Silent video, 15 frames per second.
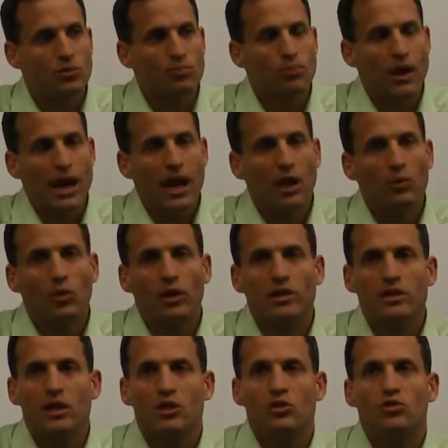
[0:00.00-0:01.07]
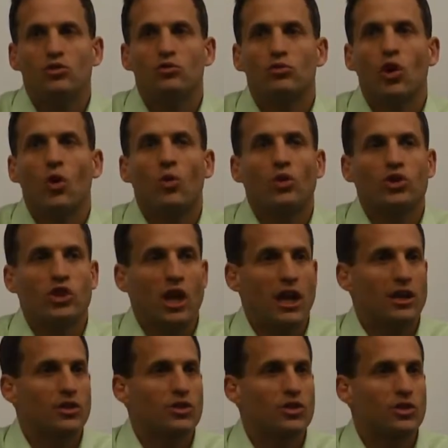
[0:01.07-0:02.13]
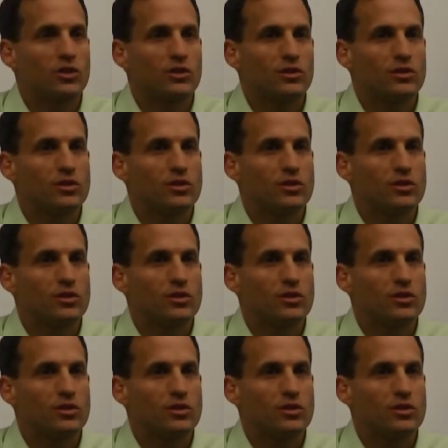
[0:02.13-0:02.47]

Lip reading: your brain will continue to grow or change.